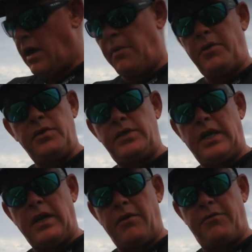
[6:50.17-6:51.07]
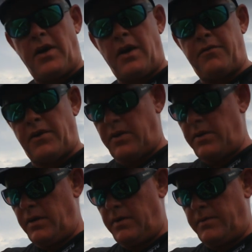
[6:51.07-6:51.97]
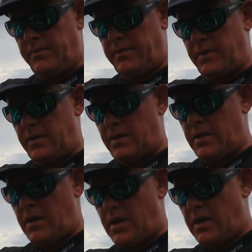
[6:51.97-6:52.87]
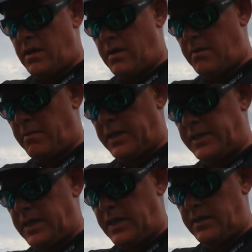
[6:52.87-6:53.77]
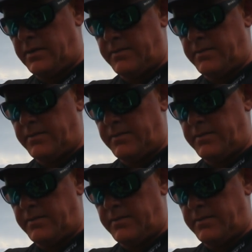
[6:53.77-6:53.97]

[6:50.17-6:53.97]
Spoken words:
I'm using a 5-0 mustard.